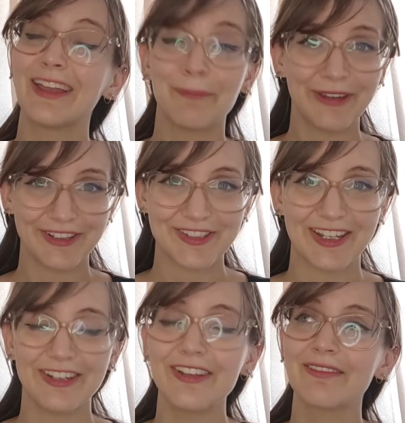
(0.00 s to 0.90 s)
That being
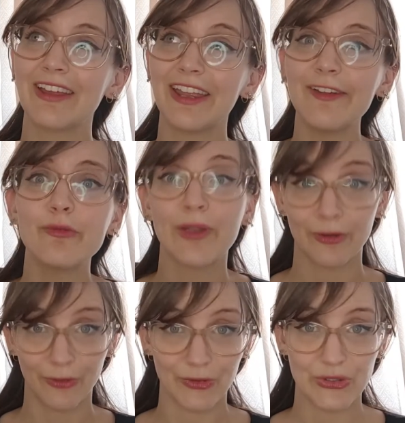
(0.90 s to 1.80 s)
said, if we
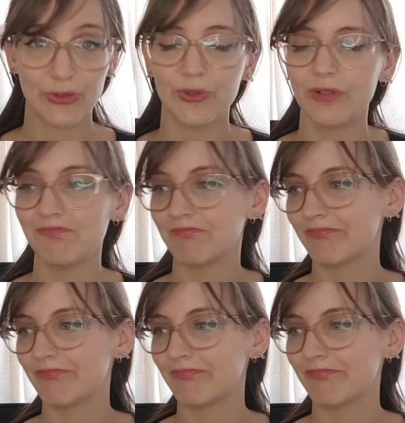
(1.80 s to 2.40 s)
are not sure,